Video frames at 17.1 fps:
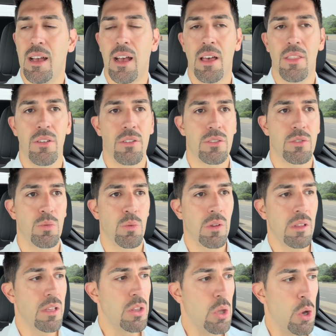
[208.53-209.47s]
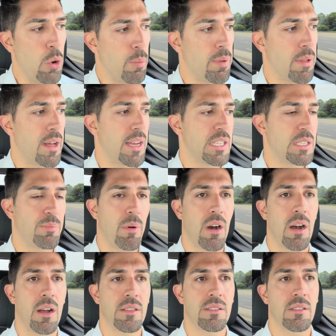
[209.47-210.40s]
There's really no blind
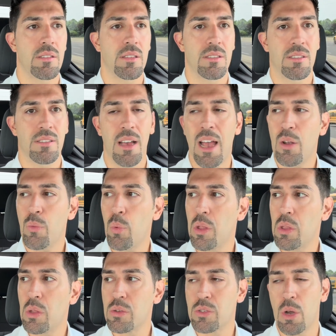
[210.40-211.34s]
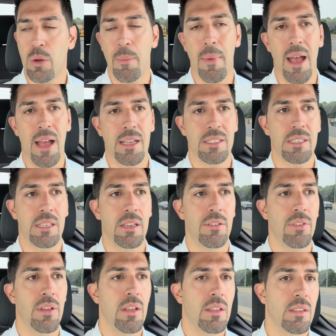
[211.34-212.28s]
spots. The side windows are massive.